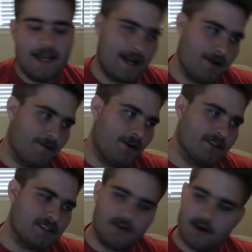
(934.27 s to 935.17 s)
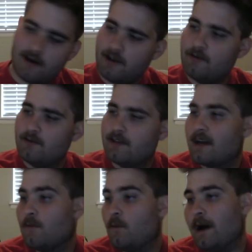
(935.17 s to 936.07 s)
and I would also argue
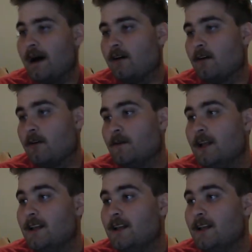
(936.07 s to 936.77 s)
that, well,